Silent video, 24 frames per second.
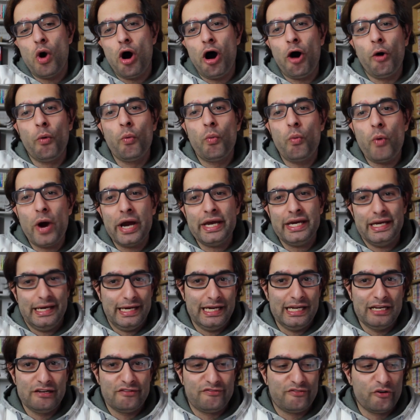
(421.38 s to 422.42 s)
are
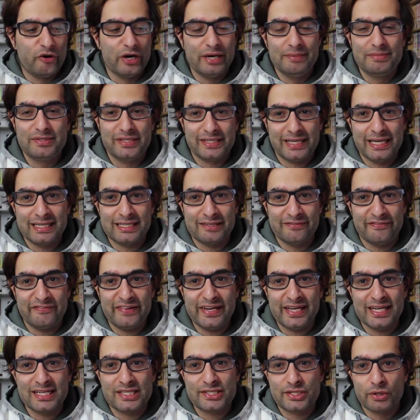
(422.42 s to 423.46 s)
waiting for him to get
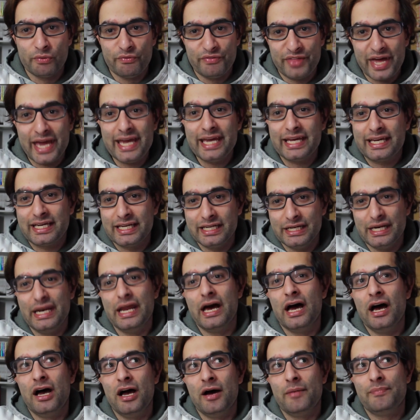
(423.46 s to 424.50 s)
defeated so they can
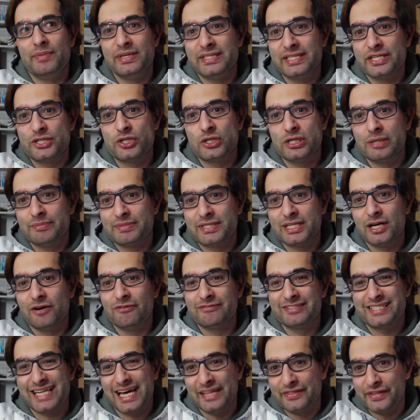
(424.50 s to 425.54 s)
position
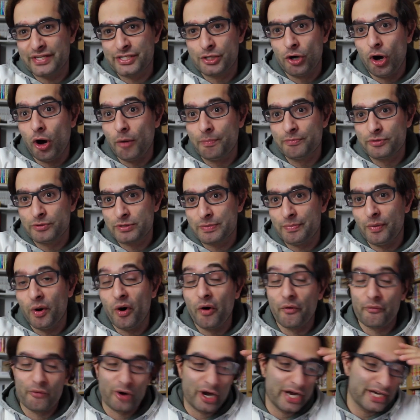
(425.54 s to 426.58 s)
themselves at the top
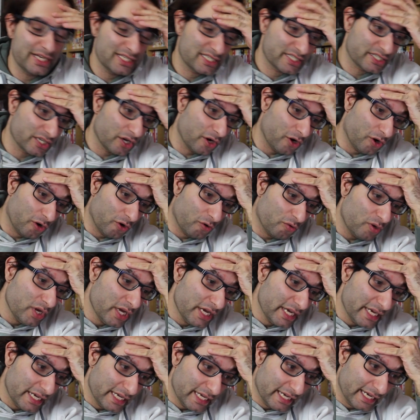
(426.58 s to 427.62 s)
spot, right? So
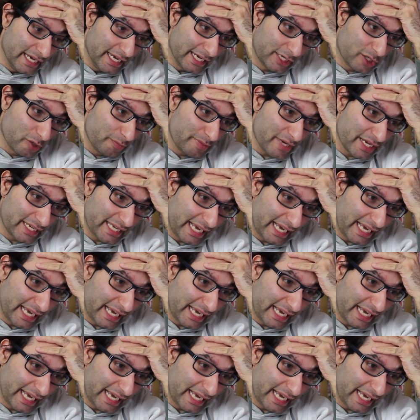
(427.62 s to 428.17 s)
it could be a